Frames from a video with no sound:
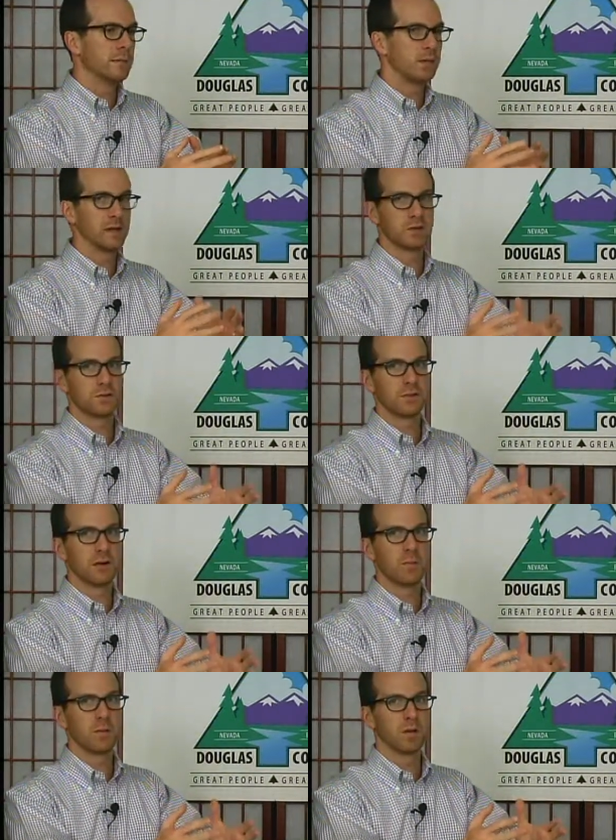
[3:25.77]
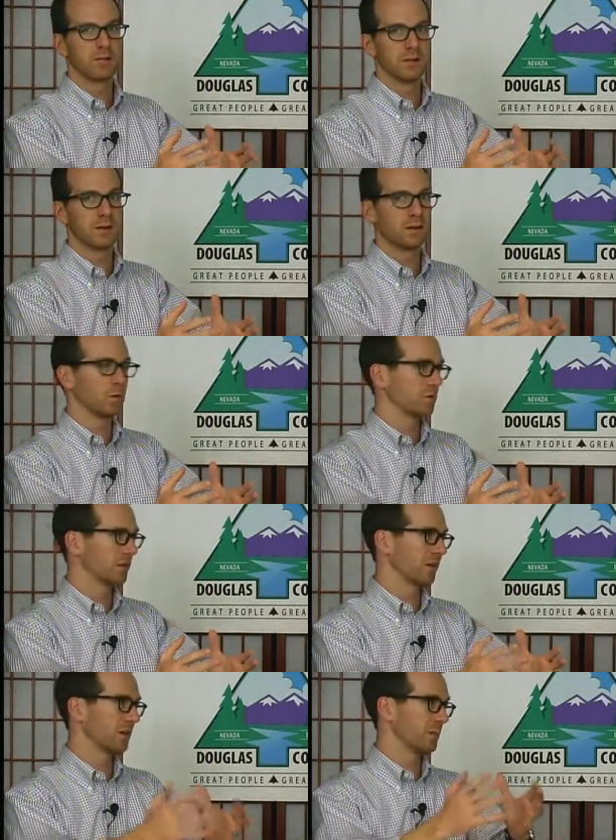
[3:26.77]
because of the number of
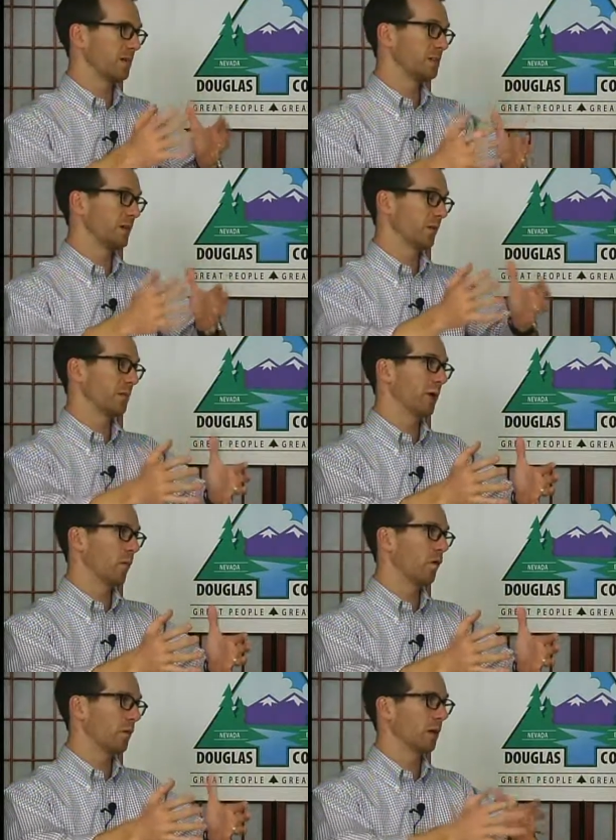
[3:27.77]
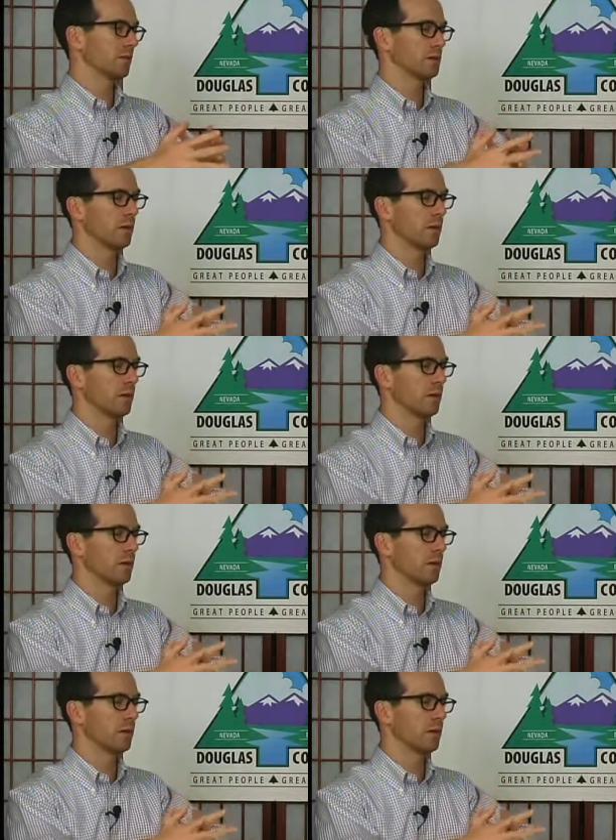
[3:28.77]
vehicles that are going to be generated by Walmart.